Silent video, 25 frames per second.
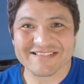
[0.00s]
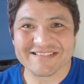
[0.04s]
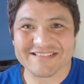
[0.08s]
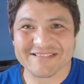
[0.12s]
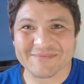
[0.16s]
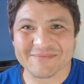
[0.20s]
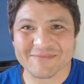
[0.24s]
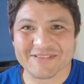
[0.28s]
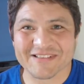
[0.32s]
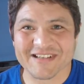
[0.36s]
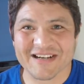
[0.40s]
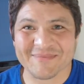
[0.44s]

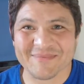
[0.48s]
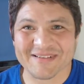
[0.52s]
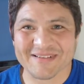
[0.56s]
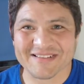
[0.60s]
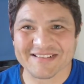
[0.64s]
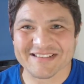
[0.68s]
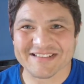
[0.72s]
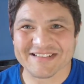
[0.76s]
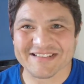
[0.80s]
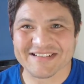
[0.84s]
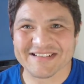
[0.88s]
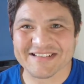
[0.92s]
someone
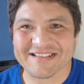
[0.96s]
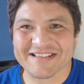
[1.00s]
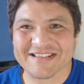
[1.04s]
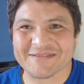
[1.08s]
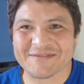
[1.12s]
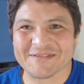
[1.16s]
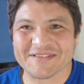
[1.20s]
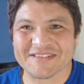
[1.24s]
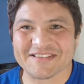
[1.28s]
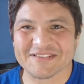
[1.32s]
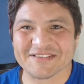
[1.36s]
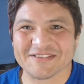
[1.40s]
commented he
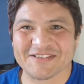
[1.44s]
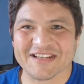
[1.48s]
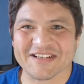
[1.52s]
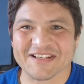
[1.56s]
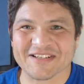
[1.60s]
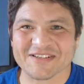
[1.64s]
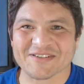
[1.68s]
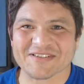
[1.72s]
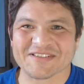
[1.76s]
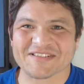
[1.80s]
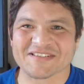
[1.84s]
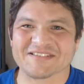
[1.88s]
was still
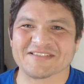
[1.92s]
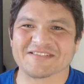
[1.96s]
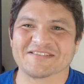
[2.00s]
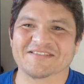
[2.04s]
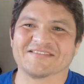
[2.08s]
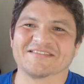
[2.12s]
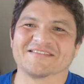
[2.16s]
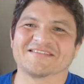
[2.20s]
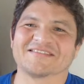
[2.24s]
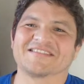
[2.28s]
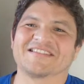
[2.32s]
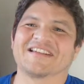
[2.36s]
dangerous in those
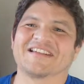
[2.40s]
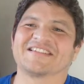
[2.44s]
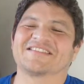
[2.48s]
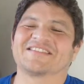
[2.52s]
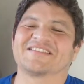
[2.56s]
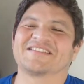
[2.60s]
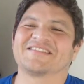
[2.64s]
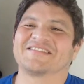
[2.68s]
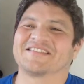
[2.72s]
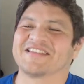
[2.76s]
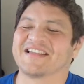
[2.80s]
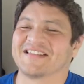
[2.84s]
older days
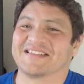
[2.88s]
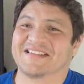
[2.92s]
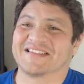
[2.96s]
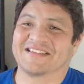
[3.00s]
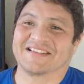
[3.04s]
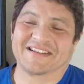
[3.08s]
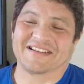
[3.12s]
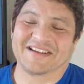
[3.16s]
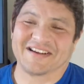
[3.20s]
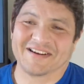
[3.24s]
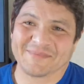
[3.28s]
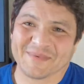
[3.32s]
too. Yeah,
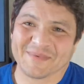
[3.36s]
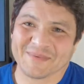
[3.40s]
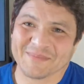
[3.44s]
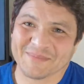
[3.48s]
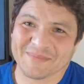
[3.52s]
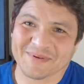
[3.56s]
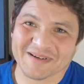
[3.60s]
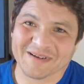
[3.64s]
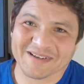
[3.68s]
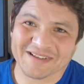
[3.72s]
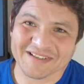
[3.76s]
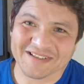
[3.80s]
like I
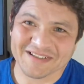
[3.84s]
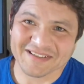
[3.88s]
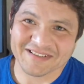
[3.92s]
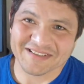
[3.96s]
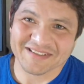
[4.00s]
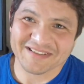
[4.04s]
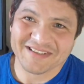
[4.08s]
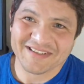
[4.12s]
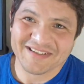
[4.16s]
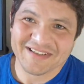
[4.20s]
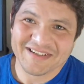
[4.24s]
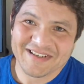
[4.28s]
remember
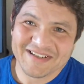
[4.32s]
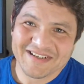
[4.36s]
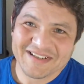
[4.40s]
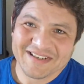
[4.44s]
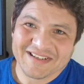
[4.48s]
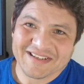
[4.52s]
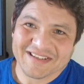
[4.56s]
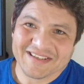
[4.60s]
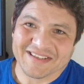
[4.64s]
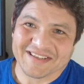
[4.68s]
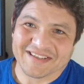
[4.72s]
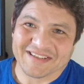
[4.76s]

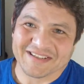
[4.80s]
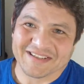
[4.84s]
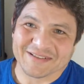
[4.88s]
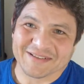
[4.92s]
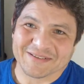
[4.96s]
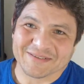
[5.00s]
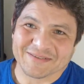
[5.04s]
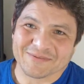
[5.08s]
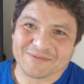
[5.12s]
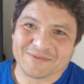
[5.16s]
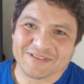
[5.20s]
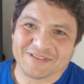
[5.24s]

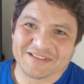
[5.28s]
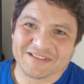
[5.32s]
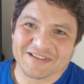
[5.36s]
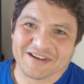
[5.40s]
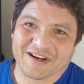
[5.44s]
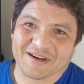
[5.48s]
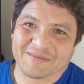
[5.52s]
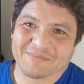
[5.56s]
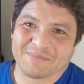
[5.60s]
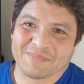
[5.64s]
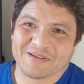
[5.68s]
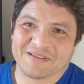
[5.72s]
he would
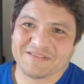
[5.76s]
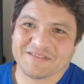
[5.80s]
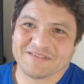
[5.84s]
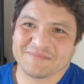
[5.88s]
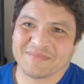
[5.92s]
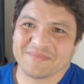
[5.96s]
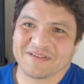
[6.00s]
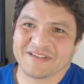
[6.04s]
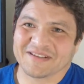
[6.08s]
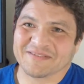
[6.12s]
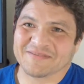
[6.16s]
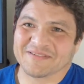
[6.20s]
harpoon
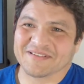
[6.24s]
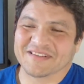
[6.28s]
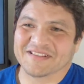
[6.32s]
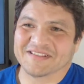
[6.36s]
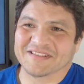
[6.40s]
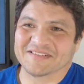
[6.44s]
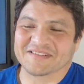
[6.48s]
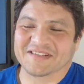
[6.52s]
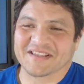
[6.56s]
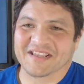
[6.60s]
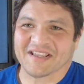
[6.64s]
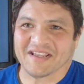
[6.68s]
me with
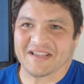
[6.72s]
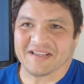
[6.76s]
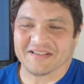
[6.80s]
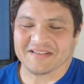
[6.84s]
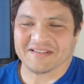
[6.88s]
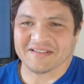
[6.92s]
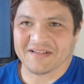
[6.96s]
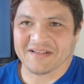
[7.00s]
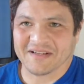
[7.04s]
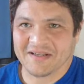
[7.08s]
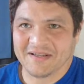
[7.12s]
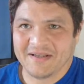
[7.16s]
his
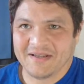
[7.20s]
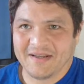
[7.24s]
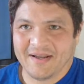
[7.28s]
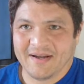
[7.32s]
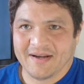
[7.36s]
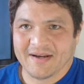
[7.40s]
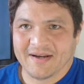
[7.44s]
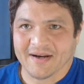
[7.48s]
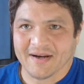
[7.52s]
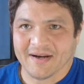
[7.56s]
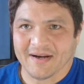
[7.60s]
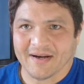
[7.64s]
cane
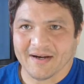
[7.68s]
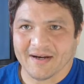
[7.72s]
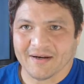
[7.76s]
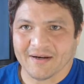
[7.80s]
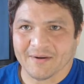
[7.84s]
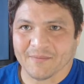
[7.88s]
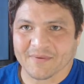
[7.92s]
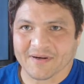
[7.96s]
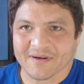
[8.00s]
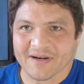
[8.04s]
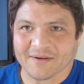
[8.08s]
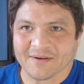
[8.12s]

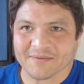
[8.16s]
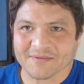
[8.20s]
when